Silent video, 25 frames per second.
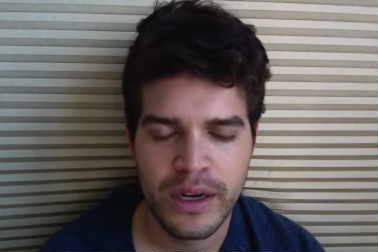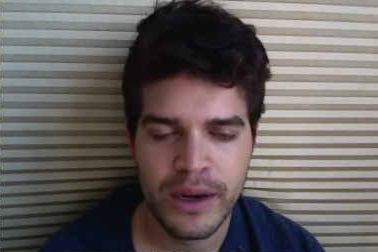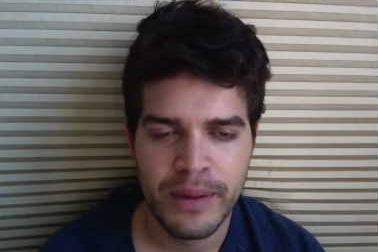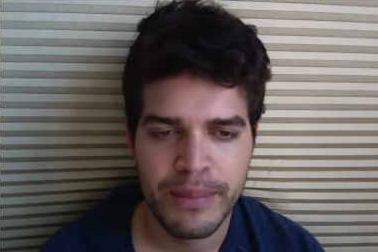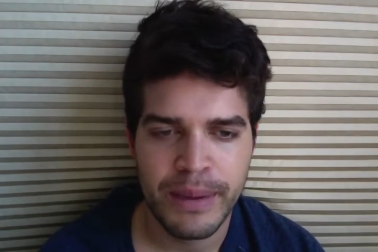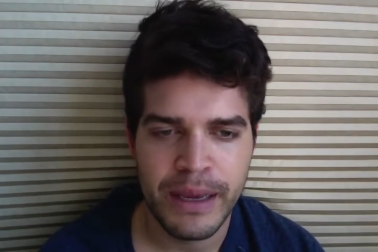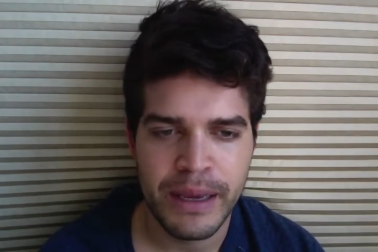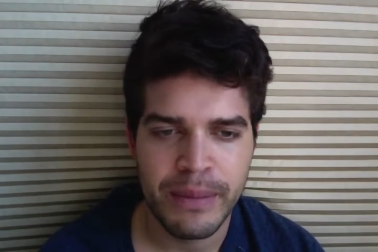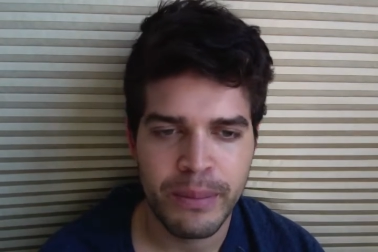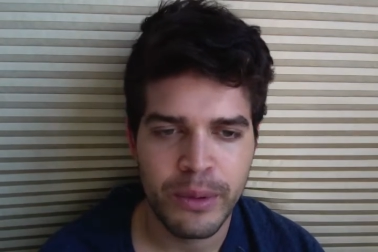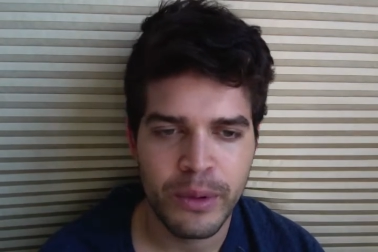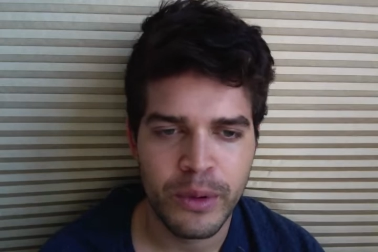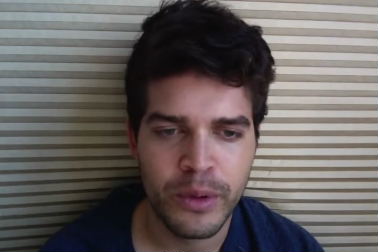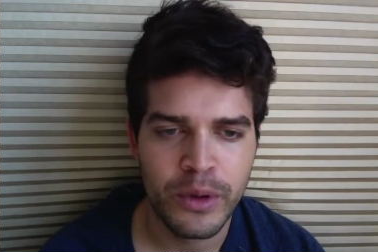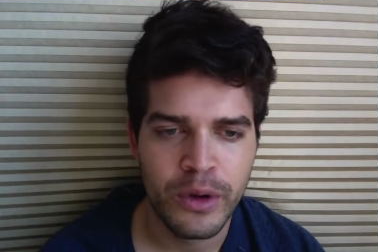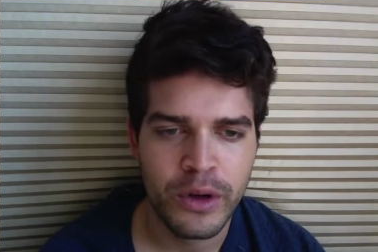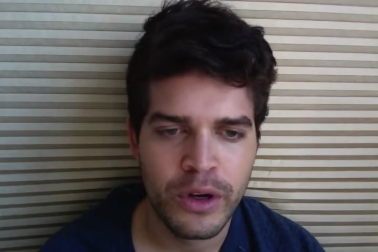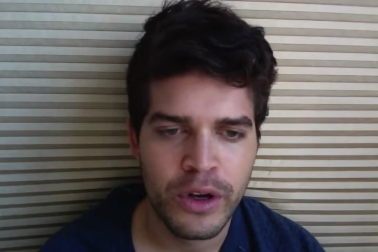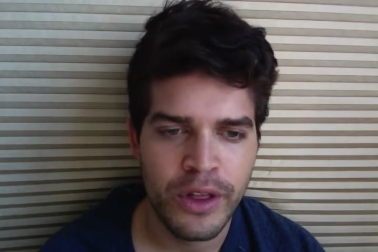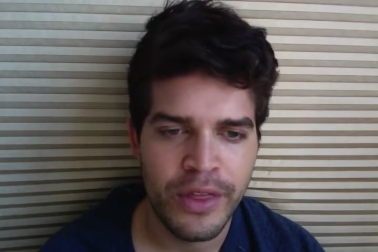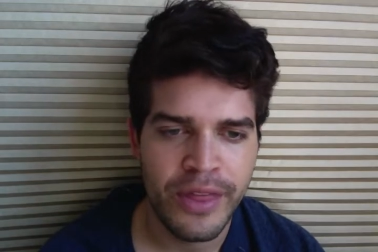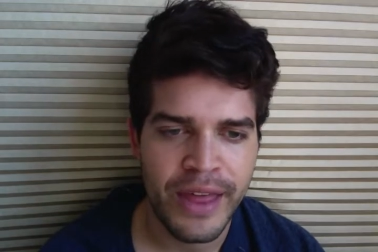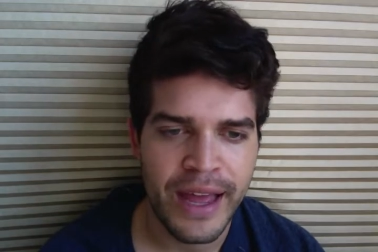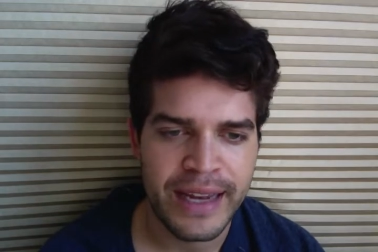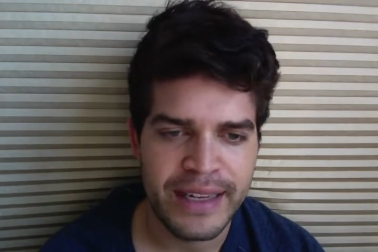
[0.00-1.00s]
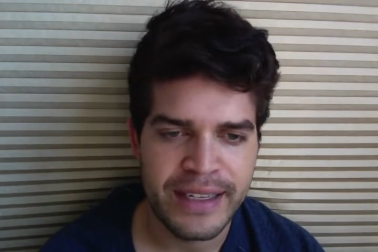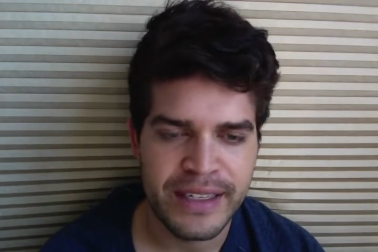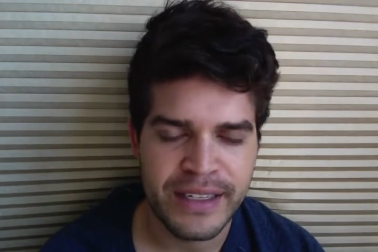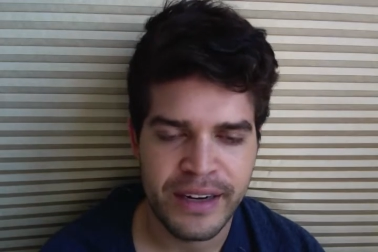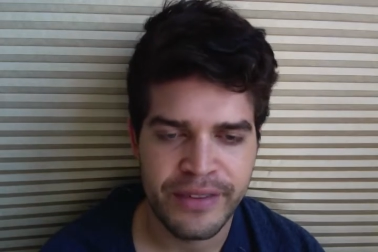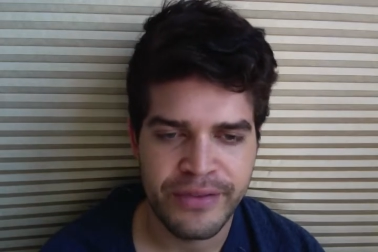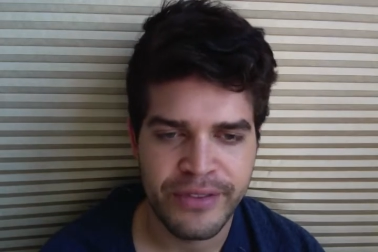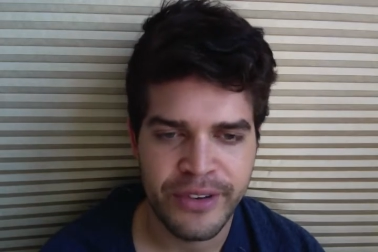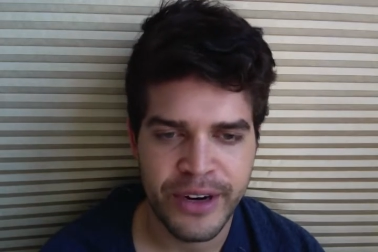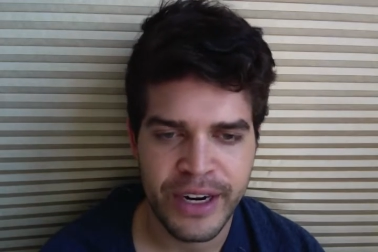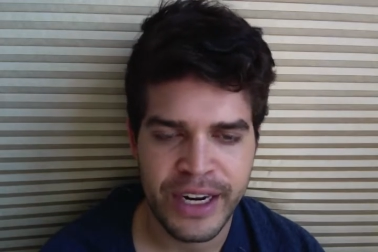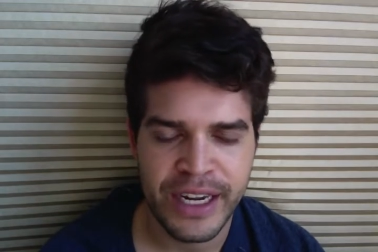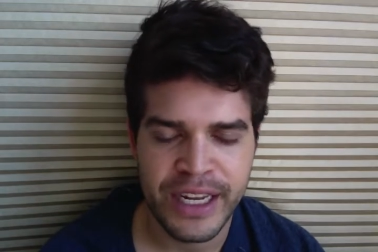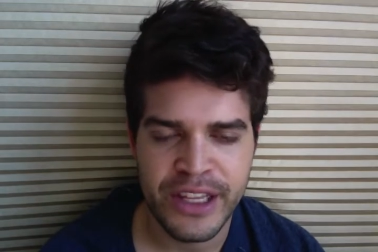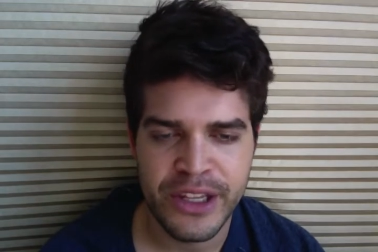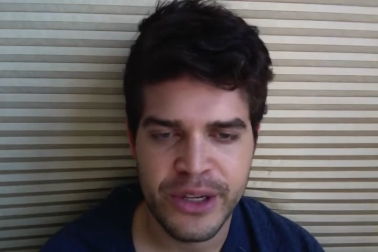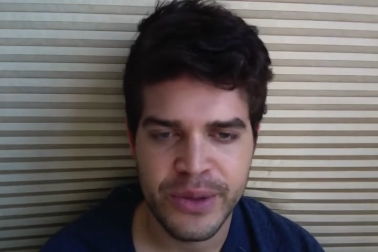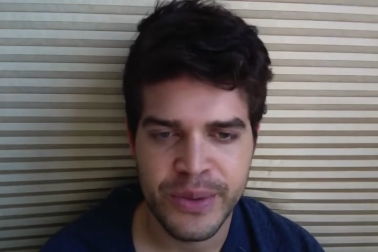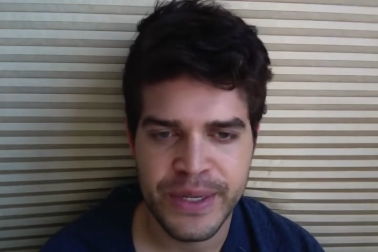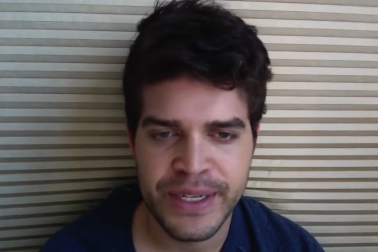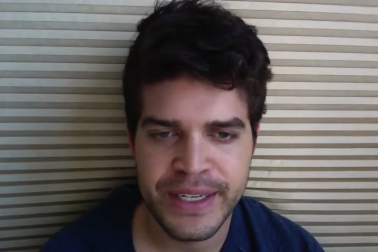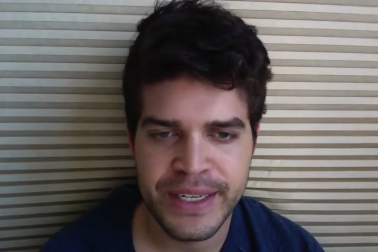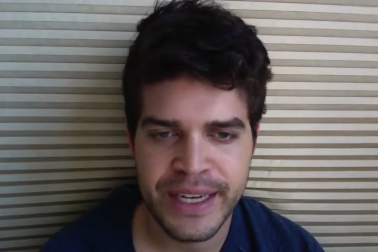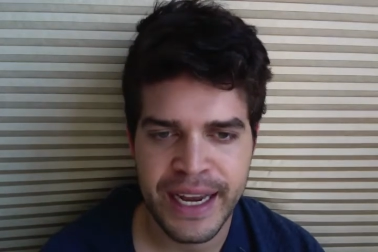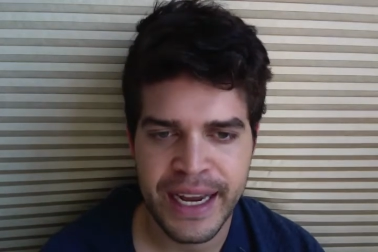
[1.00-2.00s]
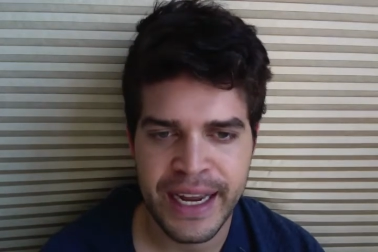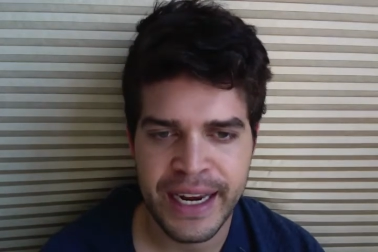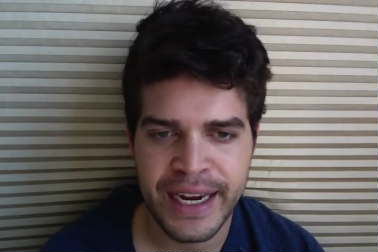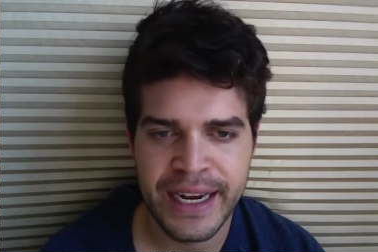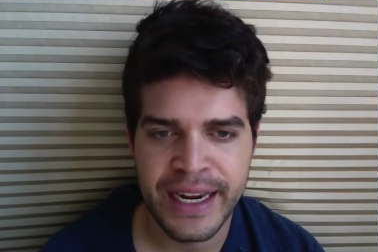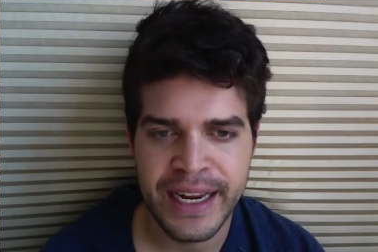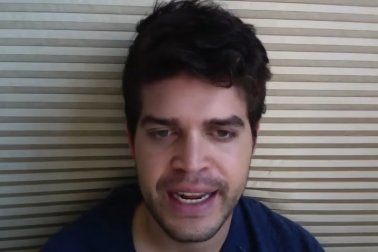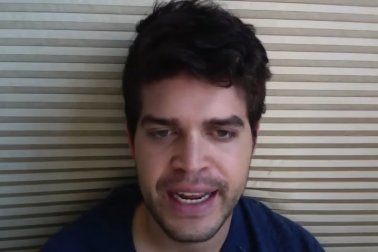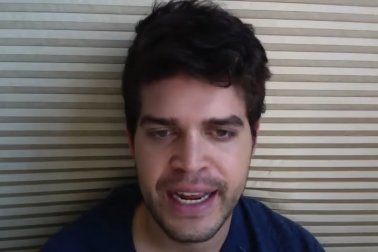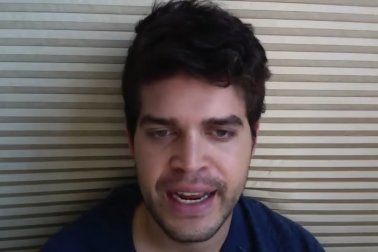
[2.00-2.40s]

People that suffered injuries and